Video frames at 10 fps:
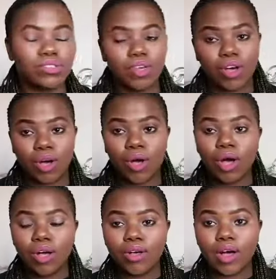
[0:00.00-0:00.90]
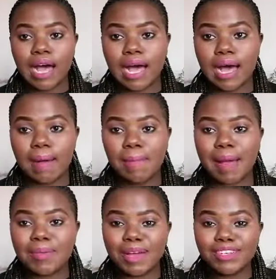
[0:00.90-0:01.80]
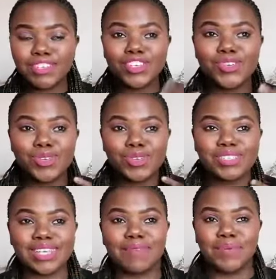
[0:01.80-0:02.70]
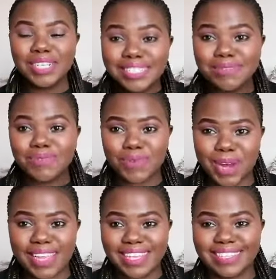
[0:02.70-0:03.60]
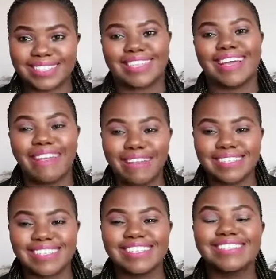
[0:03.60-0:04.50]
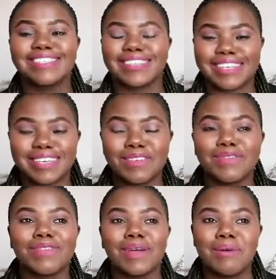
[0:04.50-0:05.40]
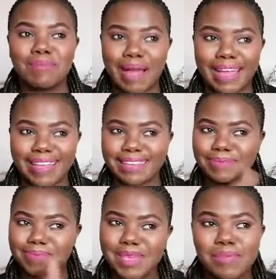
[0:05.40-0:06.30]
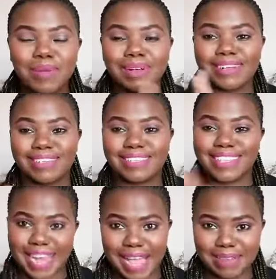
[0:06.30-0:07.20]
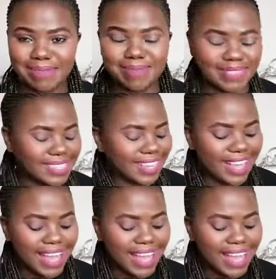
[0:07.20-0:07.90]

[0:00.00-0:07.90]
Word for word: so um, i'm going to use prison break characters to give my people the names